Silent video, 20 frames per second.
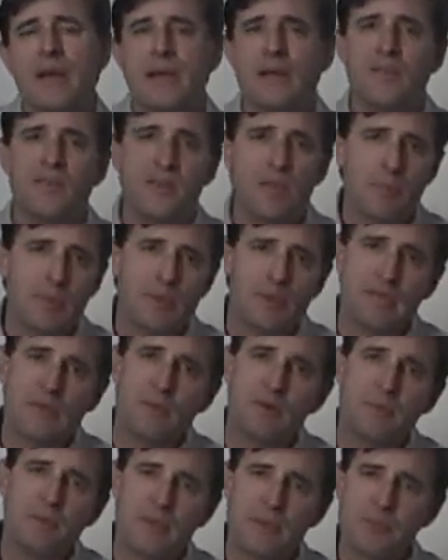And typically
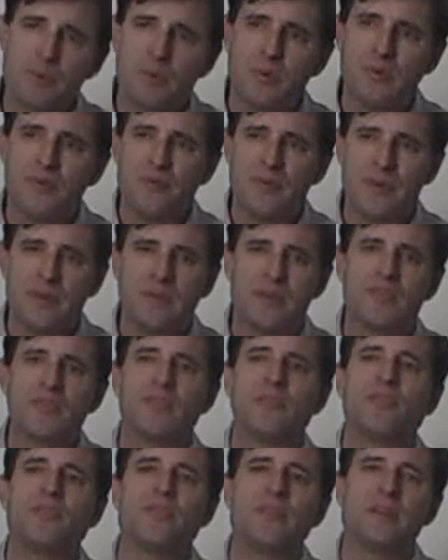what people will feel is
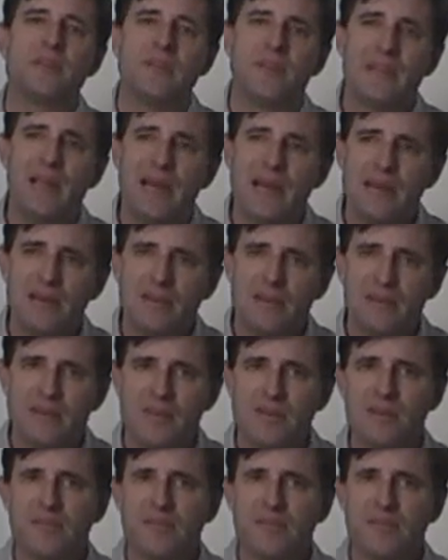they'll feel lighter,